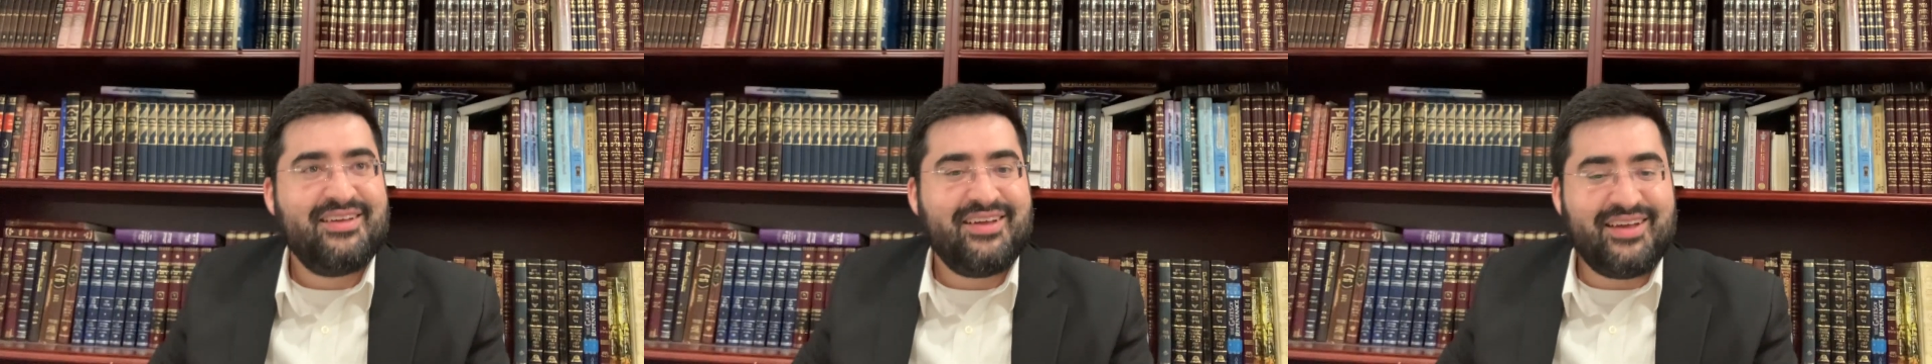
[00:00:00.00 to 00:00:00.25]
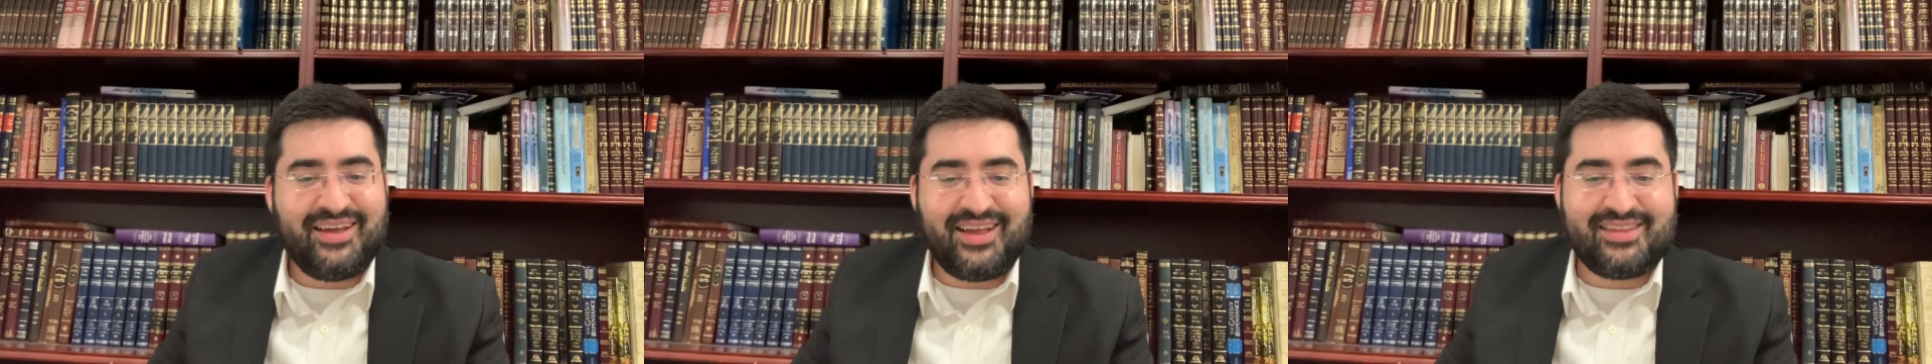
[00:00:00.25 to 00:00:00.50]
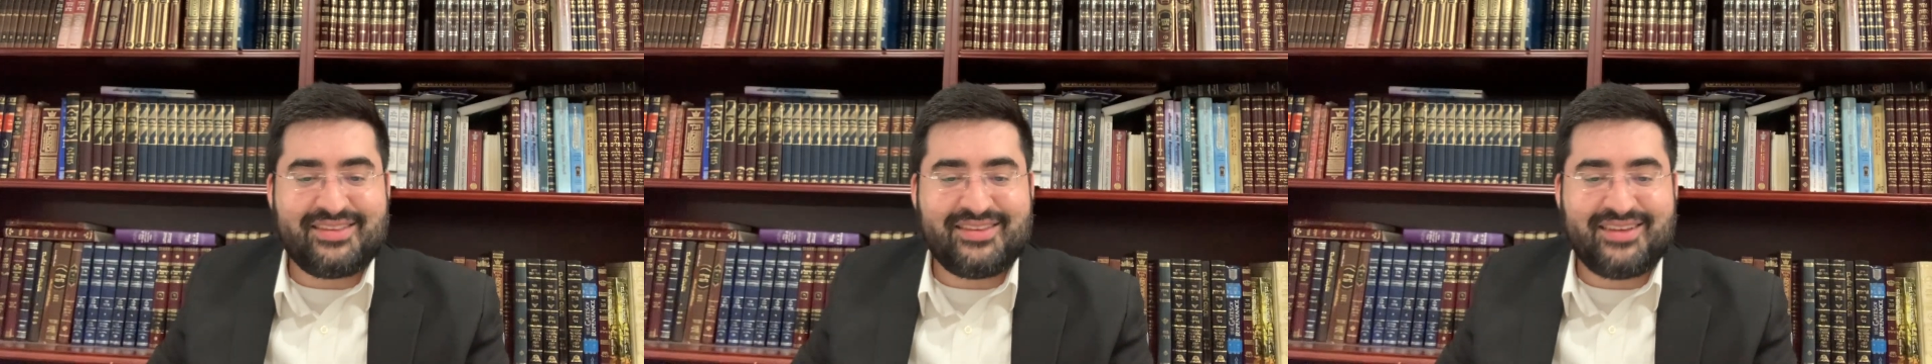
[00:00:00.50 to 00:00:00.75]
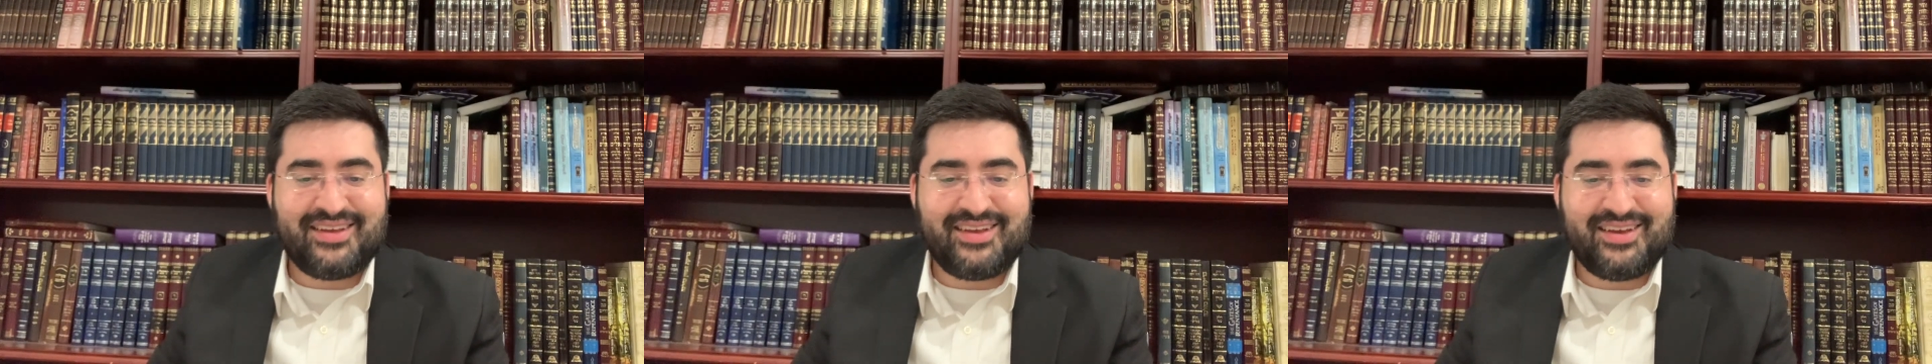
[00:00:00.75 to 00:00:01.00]
And
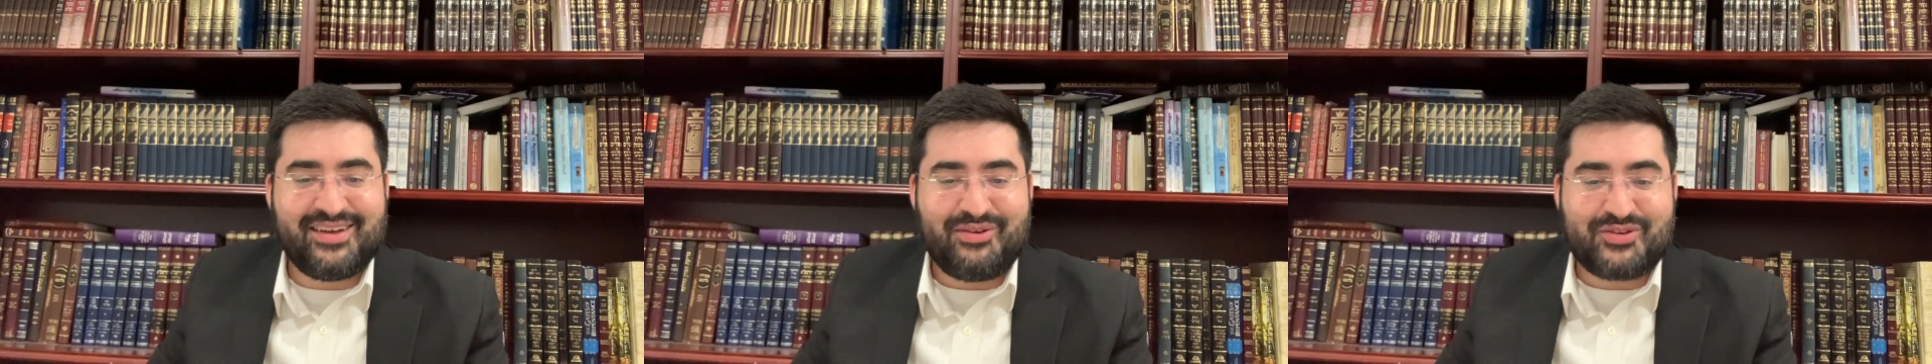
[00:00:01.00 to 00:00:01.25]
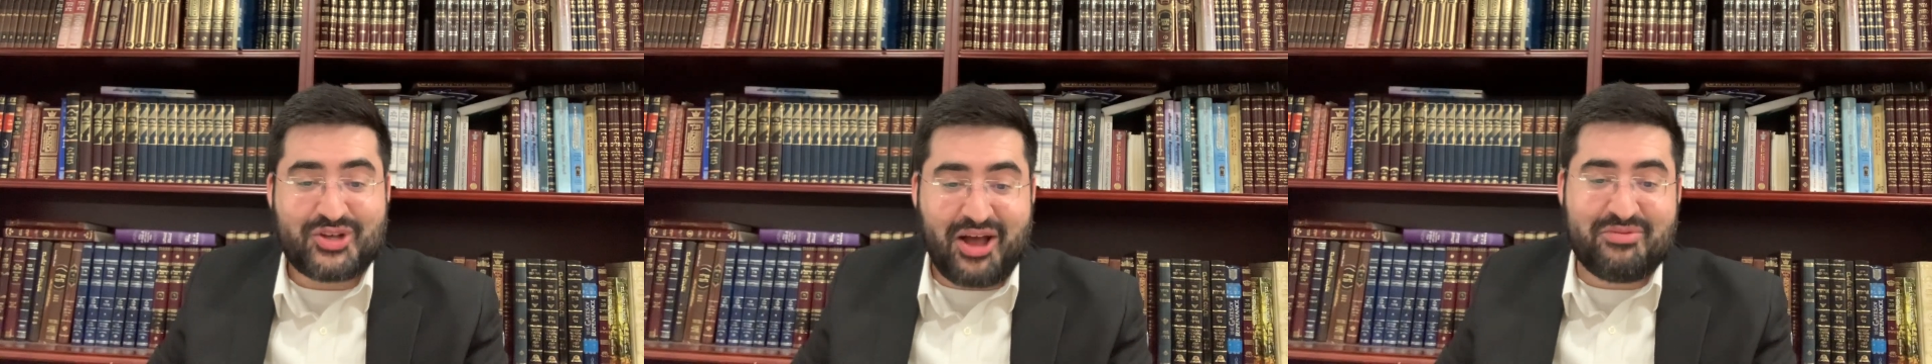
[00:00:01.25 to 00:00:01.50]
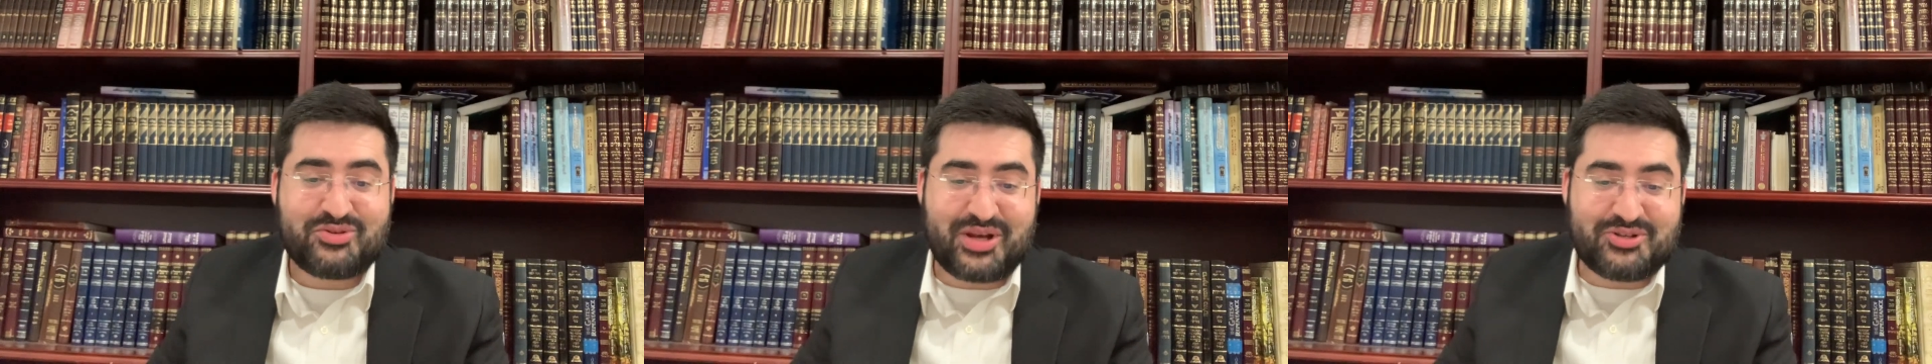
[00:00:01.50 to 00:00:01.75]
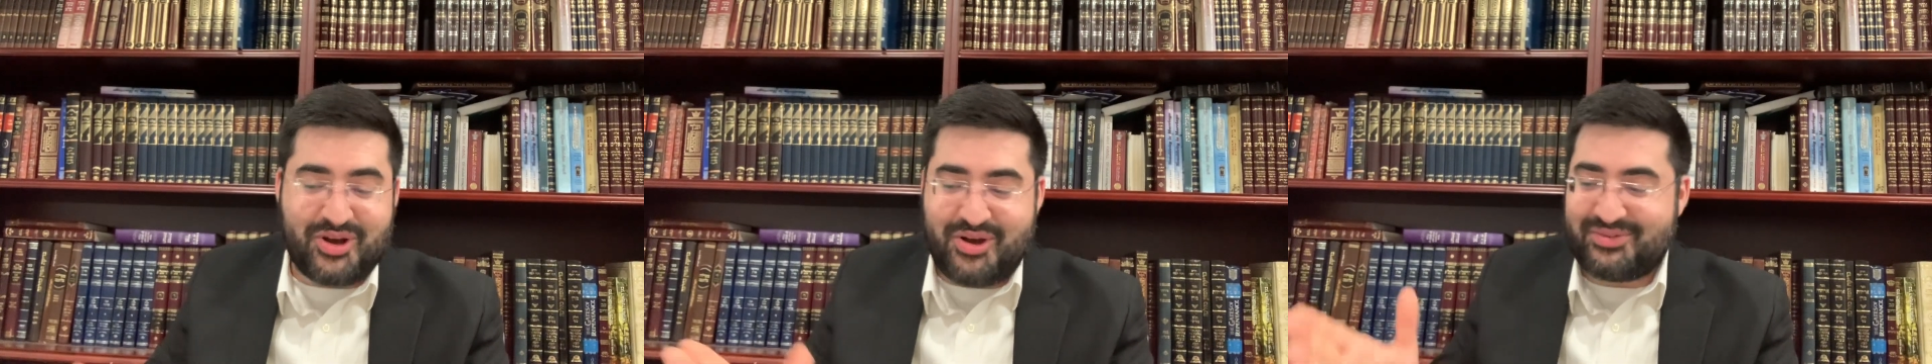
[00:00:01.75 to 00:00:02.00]
Rav Shalom
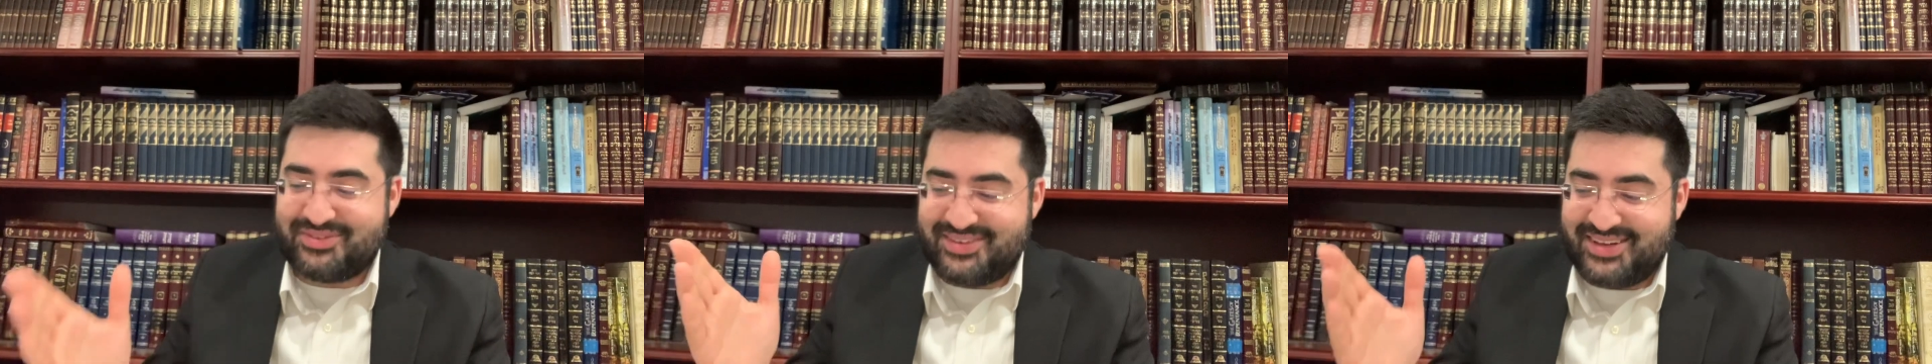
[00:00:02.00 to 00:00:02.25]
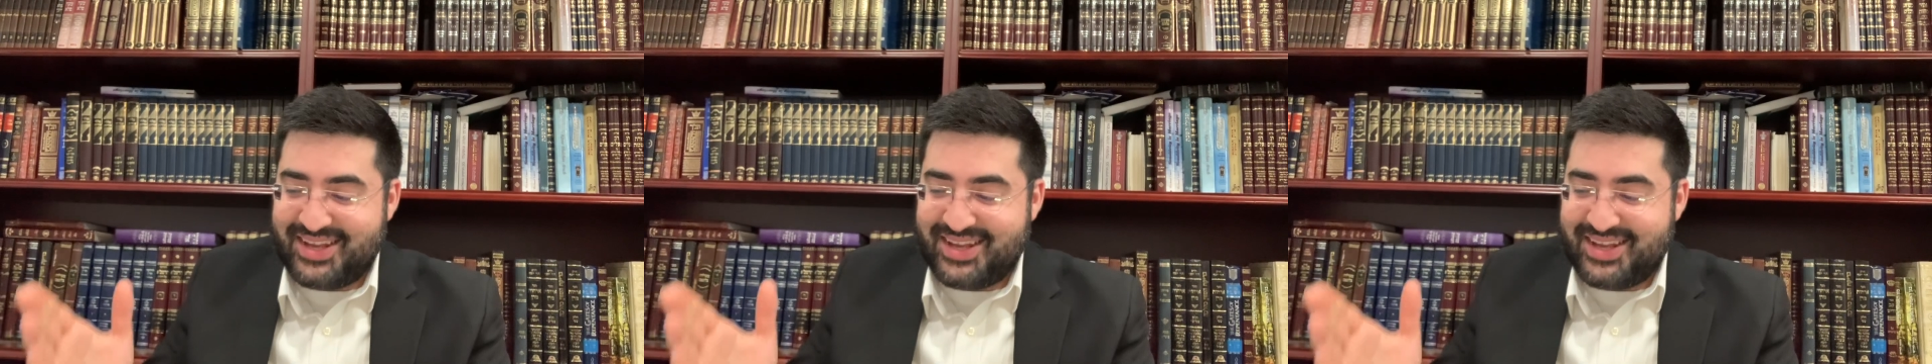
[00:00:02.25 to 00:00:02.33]
Shadron